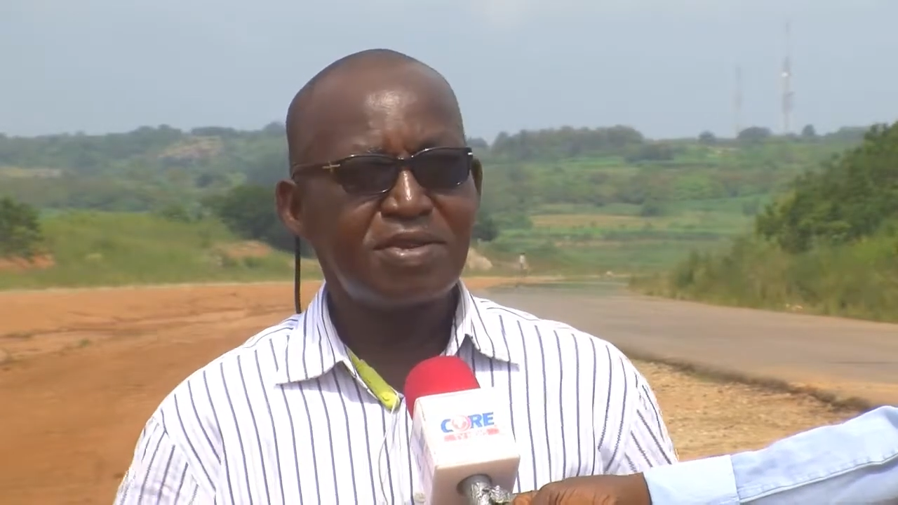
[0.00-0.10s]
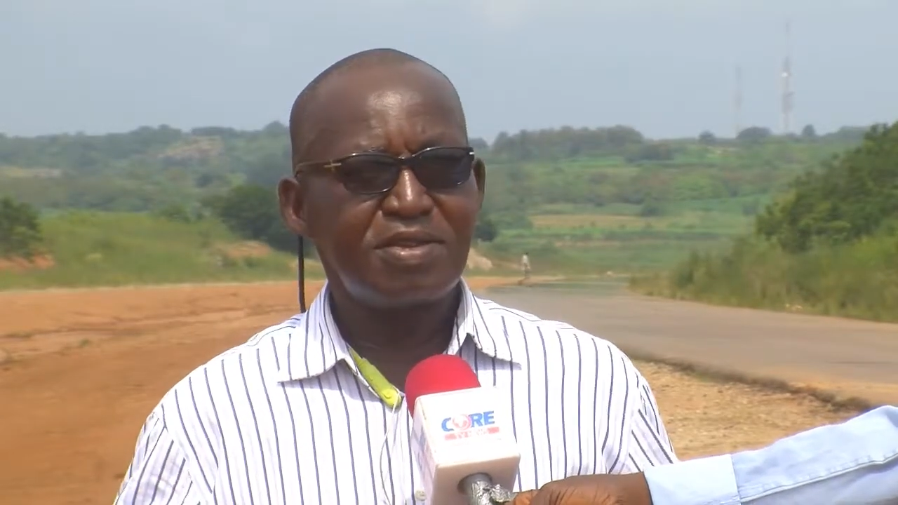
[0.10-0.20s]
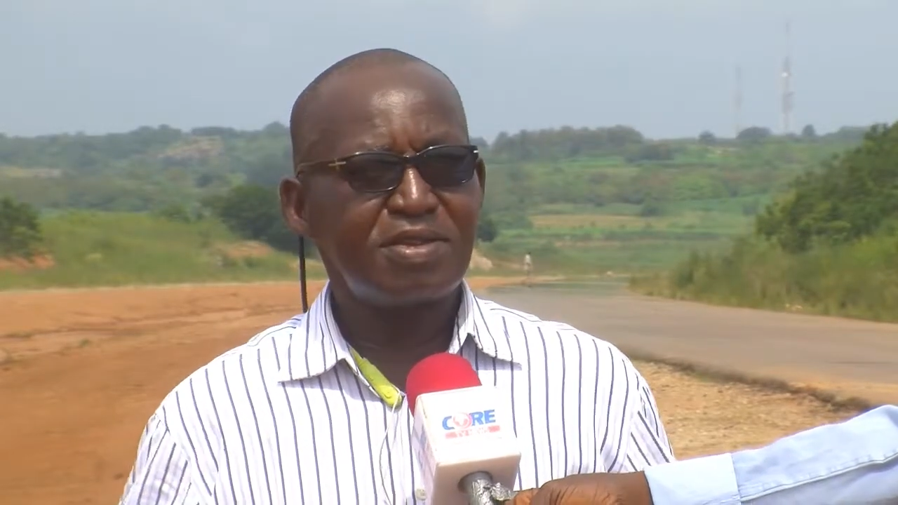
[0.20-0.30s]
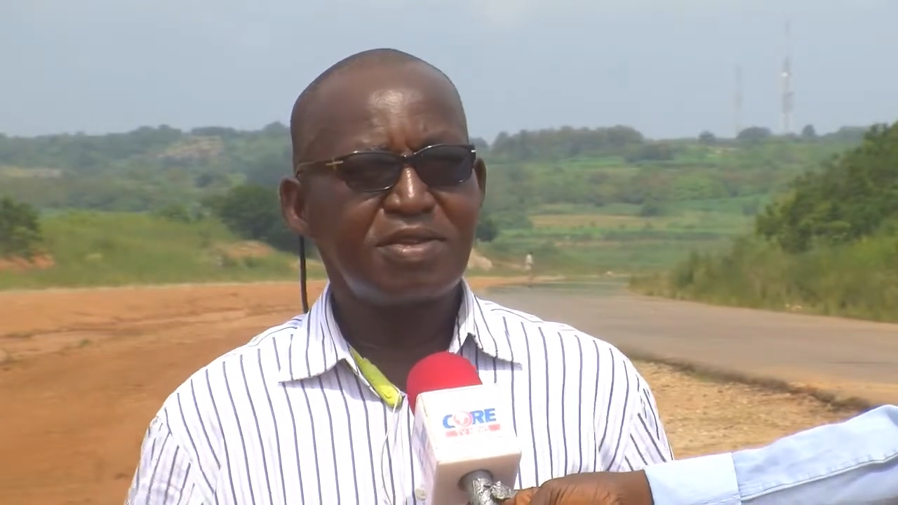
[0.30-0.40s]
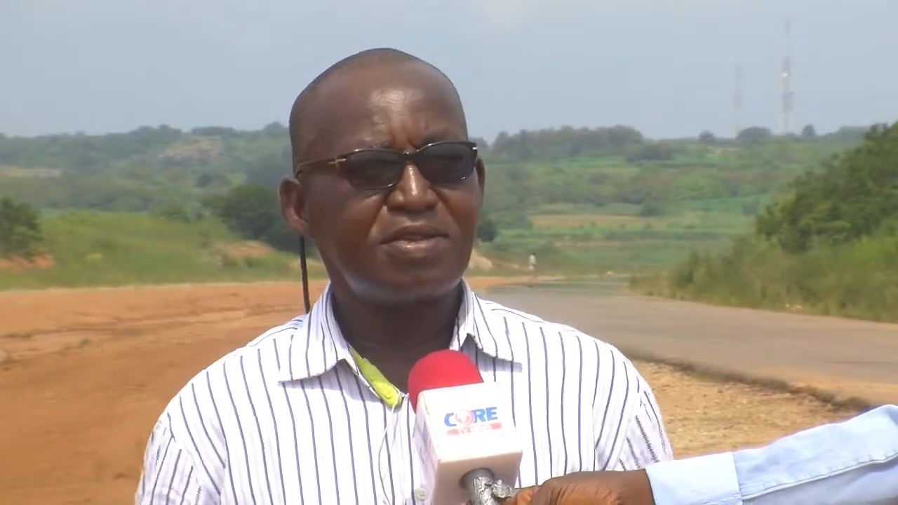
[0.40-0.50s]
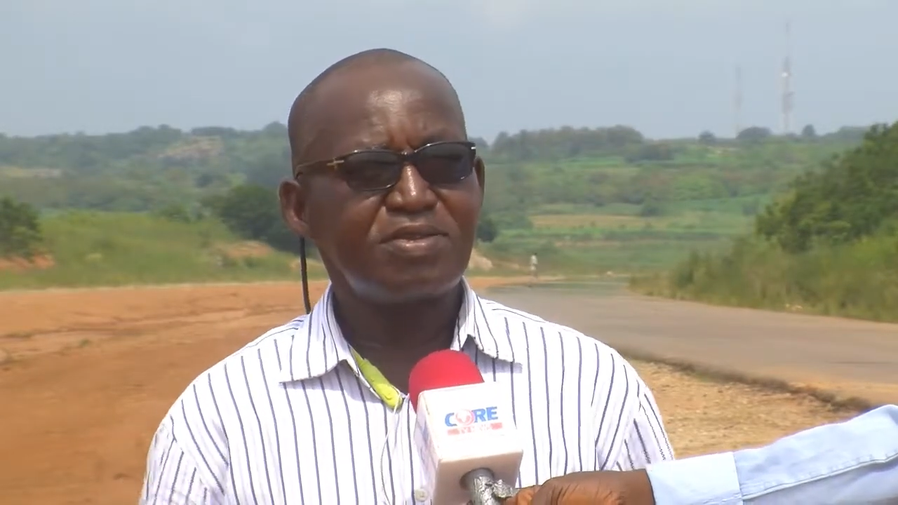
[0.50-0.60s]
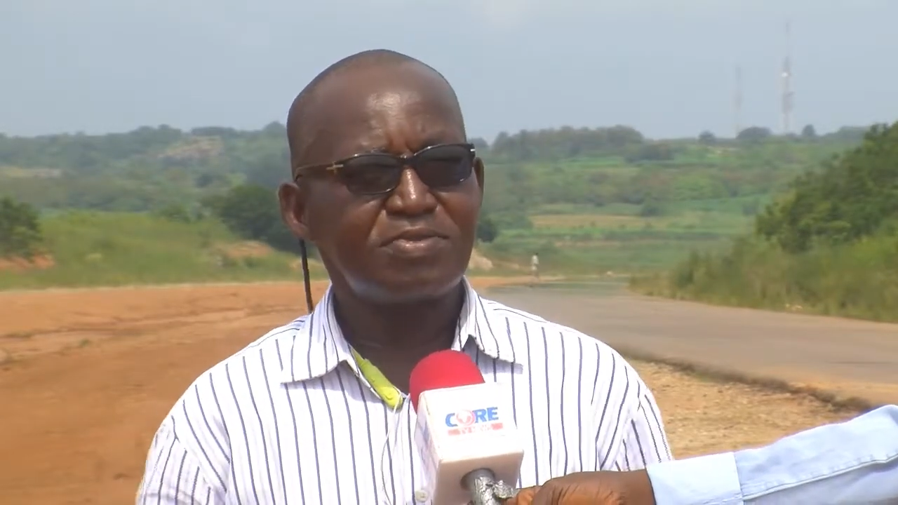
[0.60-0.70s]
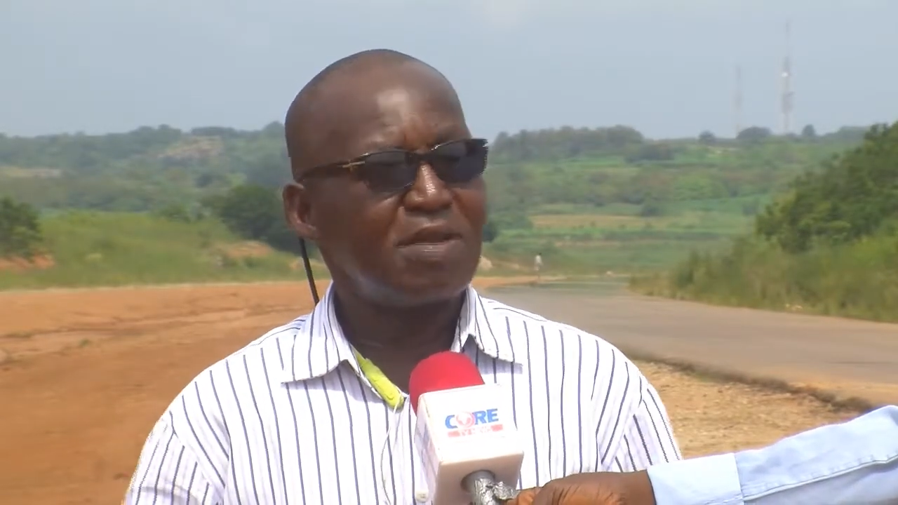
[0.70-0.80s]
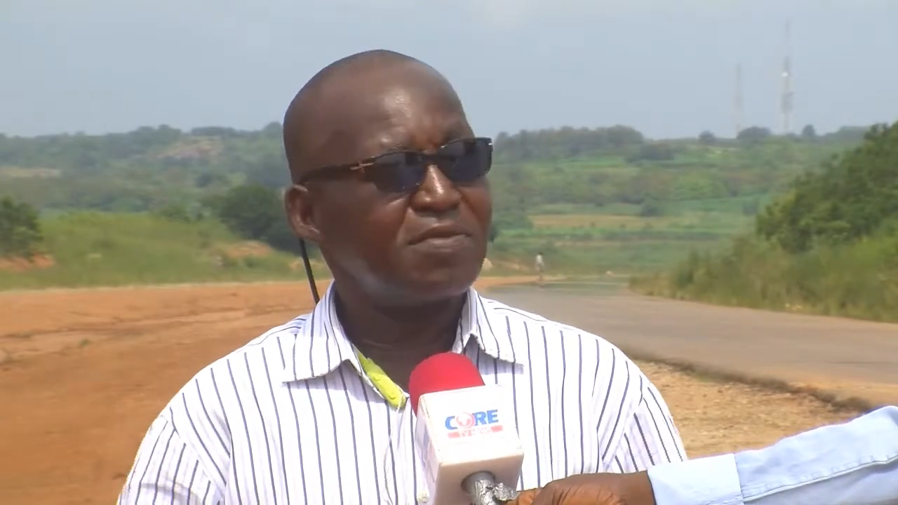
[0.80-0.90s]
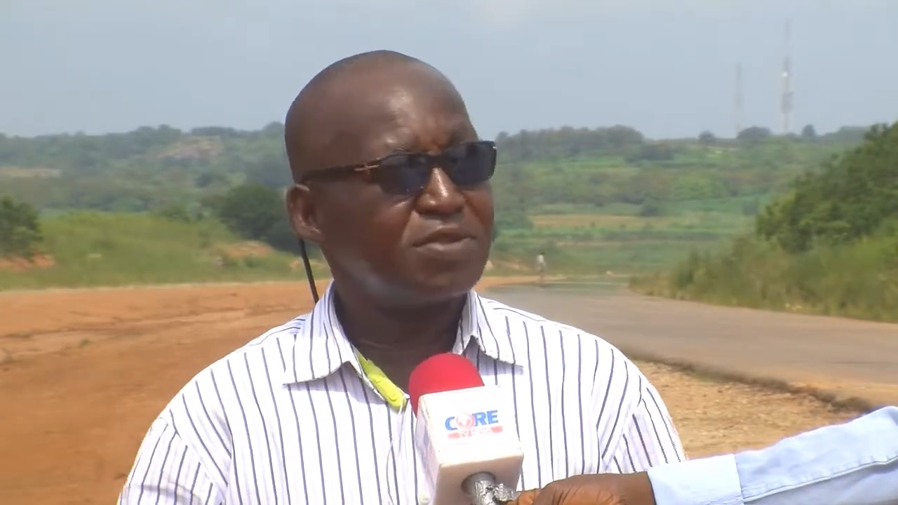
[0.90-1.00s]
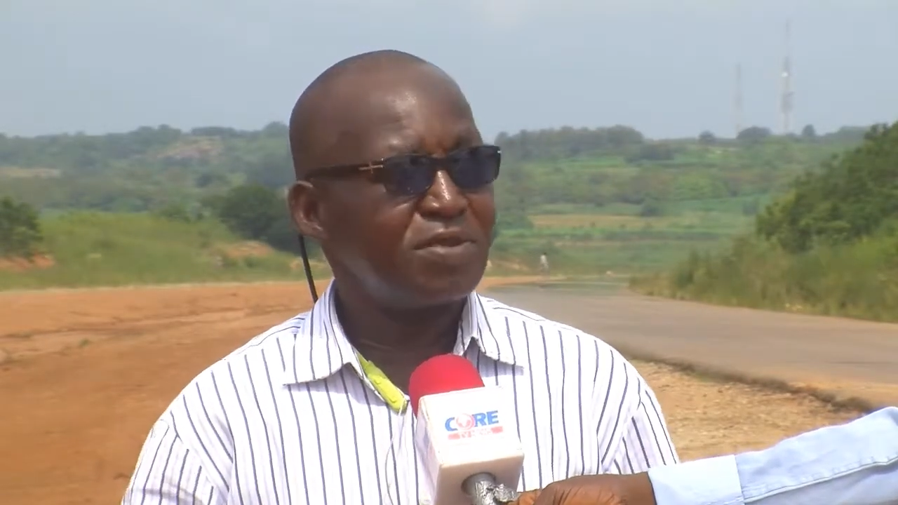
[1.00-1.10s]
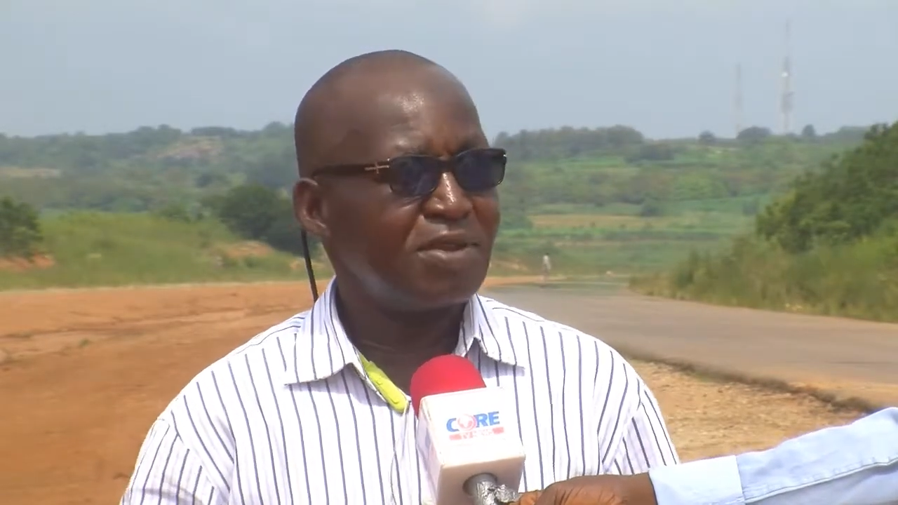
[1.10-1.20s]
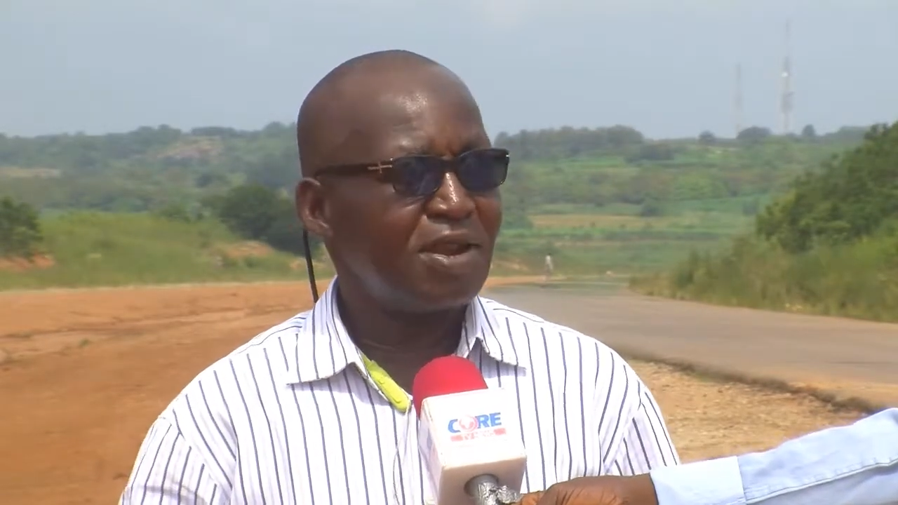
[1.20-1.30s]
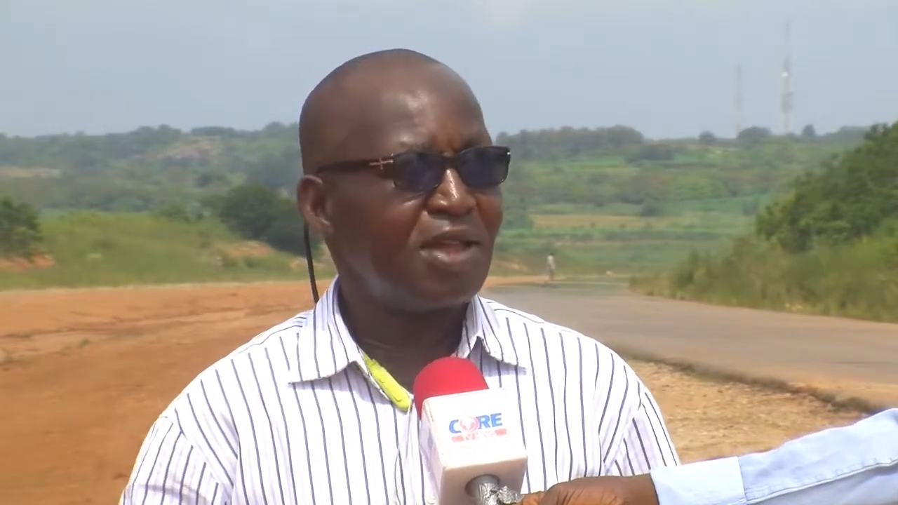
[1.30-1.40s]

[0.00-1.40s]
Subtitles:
the supervision.